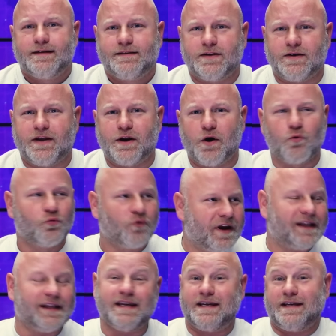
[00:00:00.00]
to, you know,
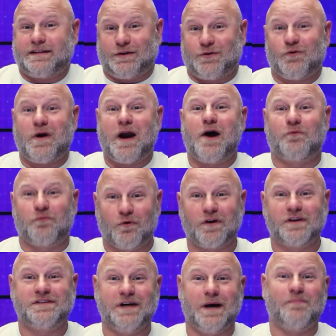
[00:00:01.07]
really get the crowd
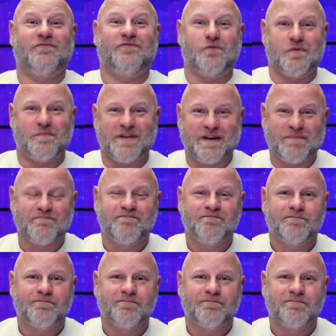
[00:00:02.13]
worked up for me.